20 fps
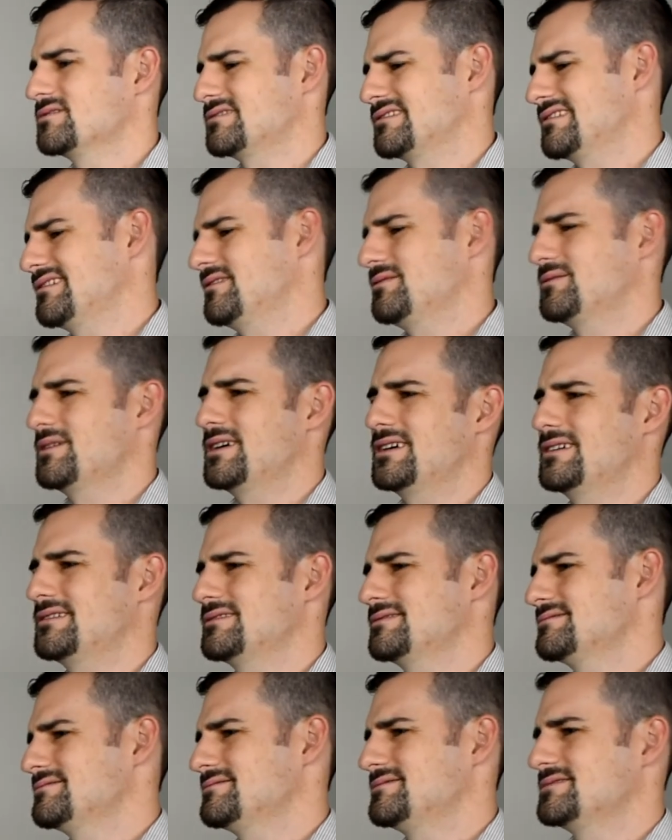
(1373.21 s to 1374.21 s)
you
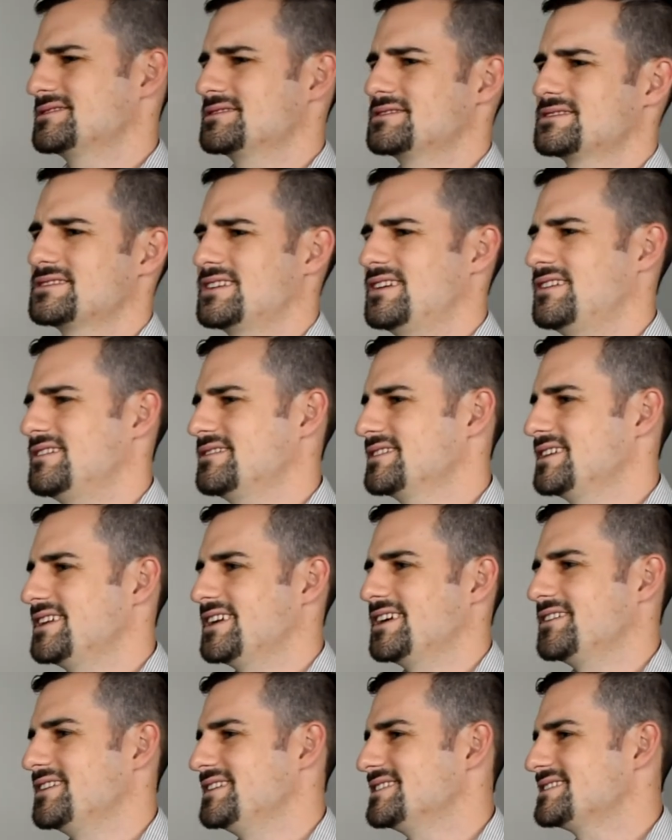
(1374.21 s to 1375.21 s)

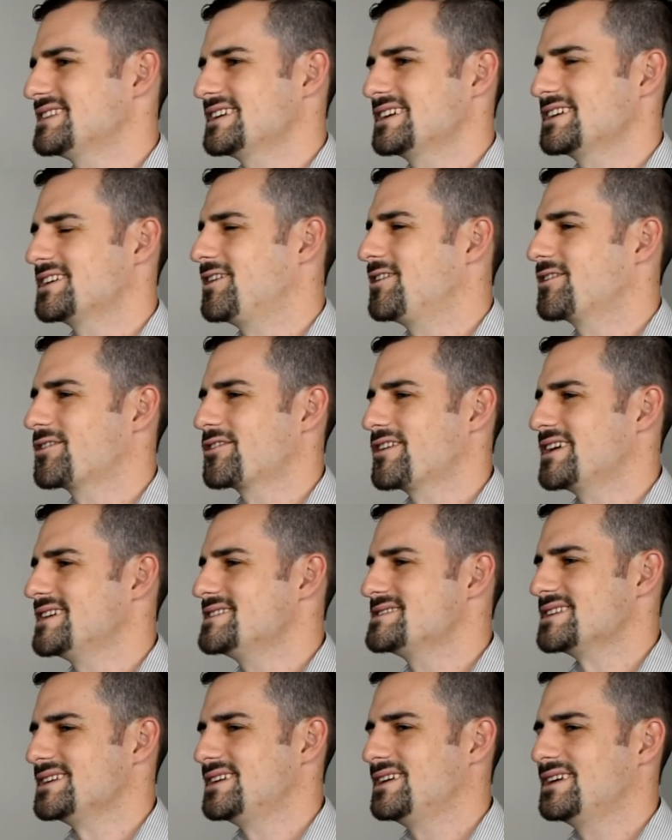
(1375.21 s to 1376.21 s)
know, he's singing all crazy.